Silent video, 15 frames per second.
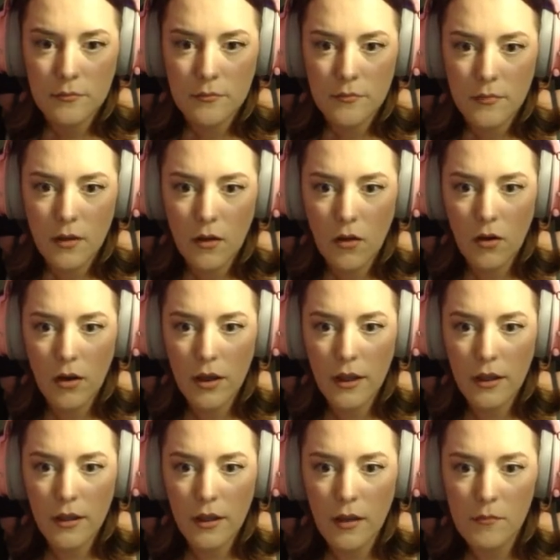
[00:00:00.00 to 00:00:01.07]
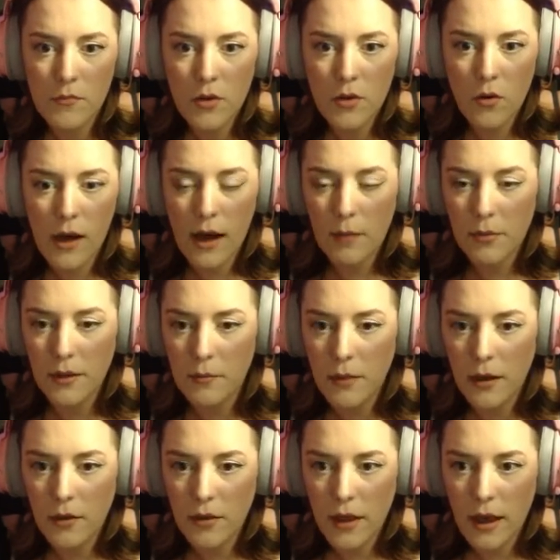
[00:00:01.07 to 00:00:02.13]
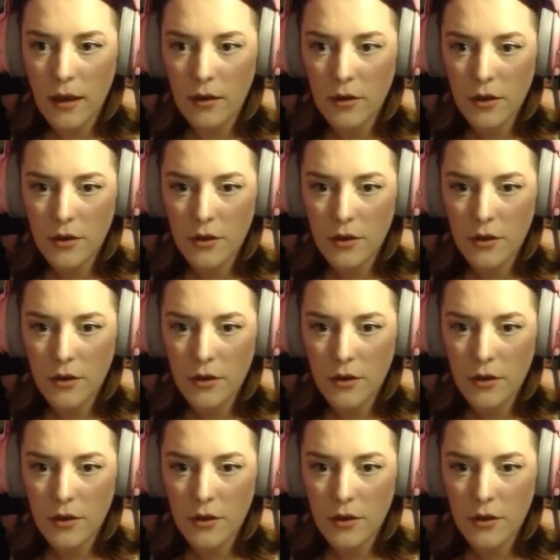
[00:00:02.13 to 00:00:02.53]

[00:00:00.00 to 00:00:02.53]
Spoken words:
I am not happy about that. I don't know